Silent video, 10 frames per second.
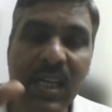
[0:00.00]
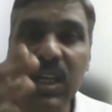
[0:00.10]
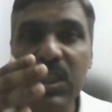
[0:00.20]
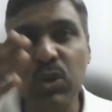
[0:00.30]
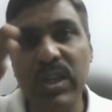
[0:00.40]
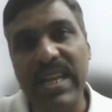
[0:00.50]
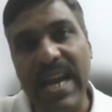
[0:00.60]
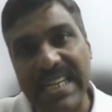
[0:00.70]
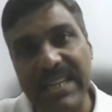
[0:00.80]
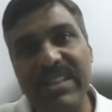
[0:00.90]
So in
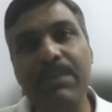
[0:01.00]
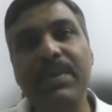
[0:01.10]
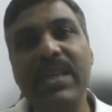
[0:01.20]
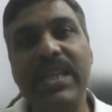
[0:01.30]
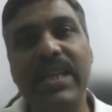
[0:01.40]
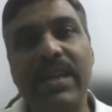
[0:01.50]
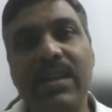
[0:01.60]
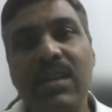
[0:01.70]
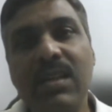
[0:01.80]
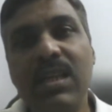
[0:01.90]
activity period,
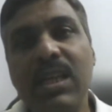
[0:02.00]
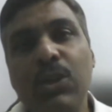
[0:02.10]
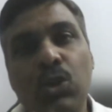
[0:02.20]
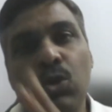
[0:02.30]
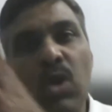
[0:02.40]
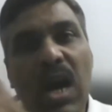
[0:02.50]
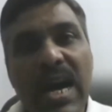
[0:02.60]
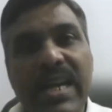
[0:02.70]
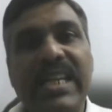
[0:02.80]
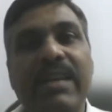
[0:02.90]
you
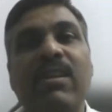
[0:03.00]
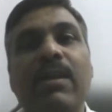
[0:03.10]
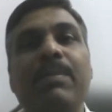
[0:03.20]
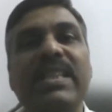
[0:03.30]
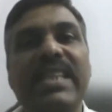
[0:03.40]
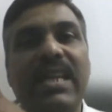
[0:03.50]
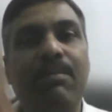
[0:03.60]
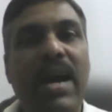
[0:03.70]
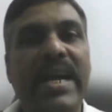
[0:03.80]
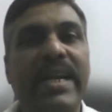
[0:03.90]
are developing their
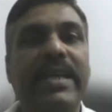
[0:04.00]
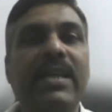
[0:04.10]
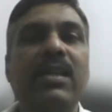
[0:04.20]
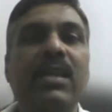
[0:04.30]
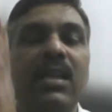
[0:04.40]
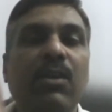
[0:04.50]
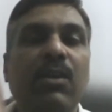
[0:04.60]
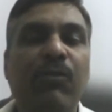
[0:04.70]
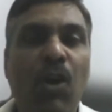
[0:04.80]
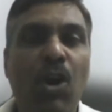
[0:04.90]
mind
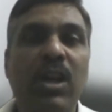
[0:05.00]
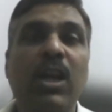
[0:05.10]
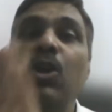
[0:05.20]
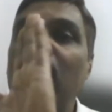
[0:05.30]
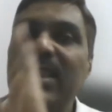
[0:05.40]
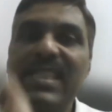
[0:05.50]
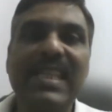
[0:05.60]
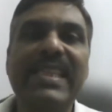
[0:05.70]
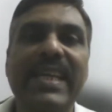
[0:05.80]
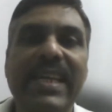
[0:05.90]
for
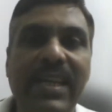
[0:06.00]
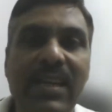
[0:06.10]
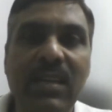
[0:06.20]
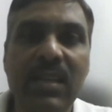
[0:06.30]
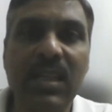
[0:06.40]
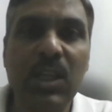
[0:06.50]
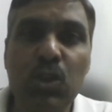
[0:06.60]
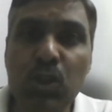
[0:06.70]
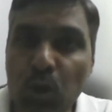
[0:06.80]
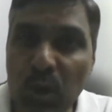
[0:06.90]
logical thinking.
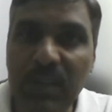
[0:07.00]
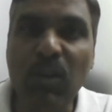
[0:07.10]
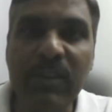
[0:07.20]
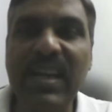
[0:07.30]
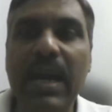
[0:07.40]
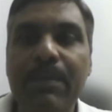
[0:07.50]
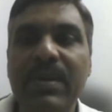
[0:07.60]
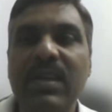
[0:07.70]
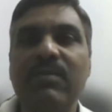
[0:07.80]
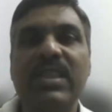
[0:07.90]
Slowly, what will
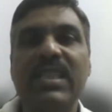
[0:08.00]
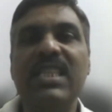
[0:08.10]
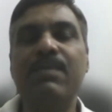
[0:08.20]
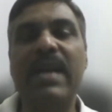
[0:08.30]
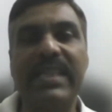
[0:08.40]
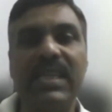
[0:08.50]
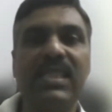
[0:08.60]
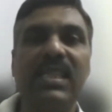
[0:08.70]
happen with this practice